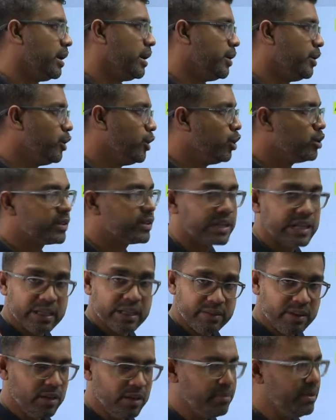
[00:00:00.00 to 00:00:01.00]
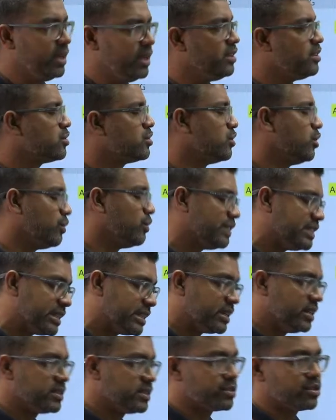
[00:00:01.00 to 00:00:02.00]
no three-way match, no
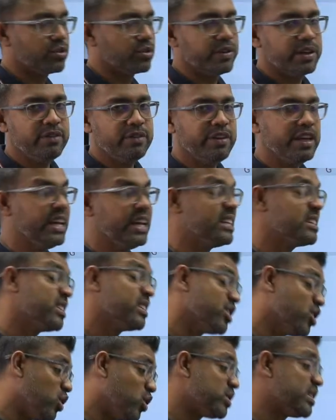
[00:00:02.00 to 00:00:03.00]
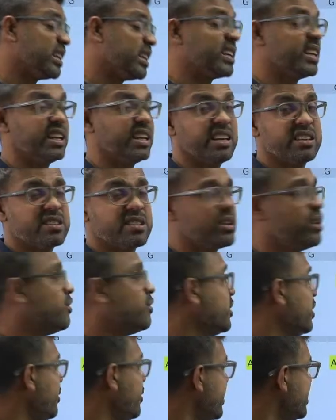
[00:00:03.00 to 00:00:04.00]
physical stock verification, no segregation of
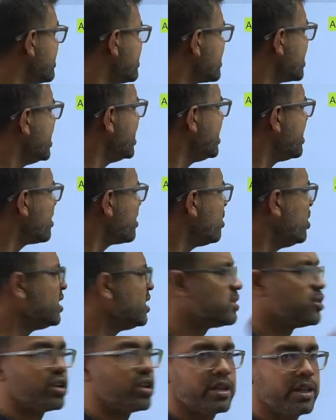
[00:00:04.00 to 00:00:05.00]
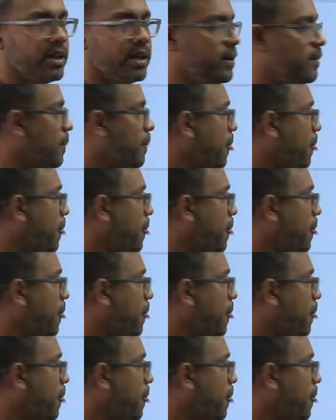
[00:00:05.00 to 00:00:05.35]
duties, control is not there.